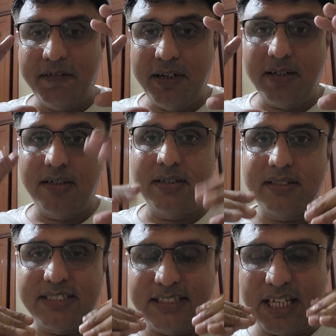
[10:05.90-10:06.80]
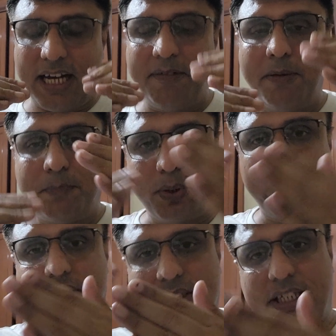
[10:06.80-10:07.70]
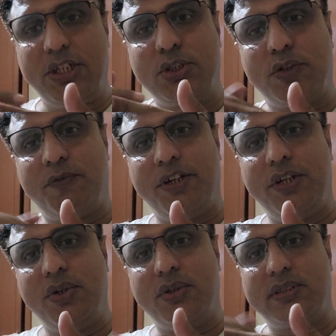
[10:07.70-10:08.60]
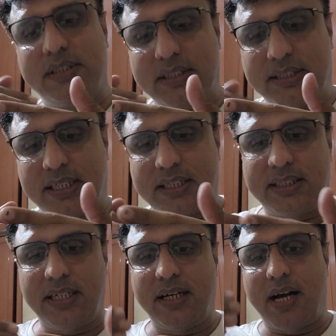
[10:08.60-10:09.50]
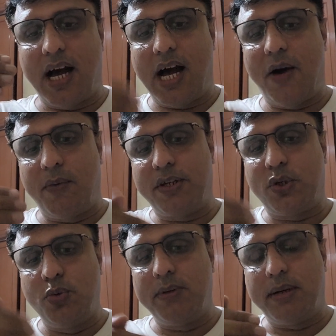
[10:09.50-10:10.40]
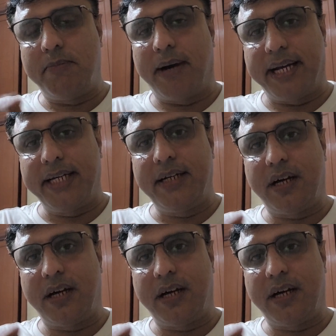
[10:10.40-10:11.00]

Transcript: will I will put a series of videos discussing how a human mind,